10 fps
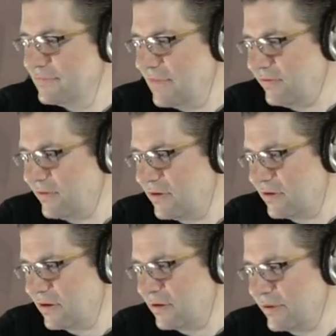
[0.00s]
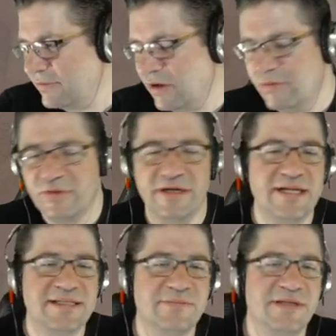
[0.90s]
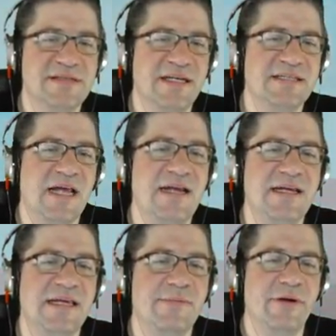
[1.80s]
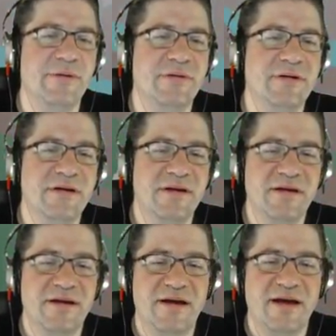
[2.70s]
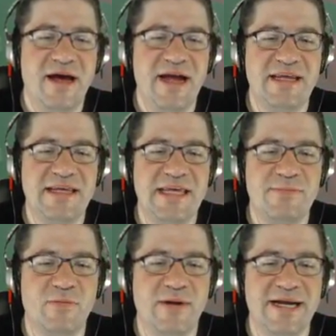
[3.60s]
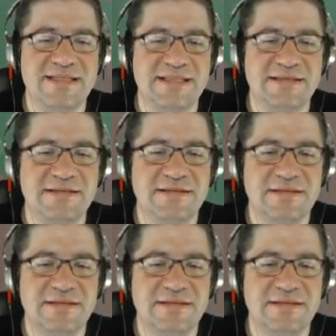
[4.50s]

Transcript: how far along are we? Oh, we're at 19 minutes. I can keep going. I can keep ranting.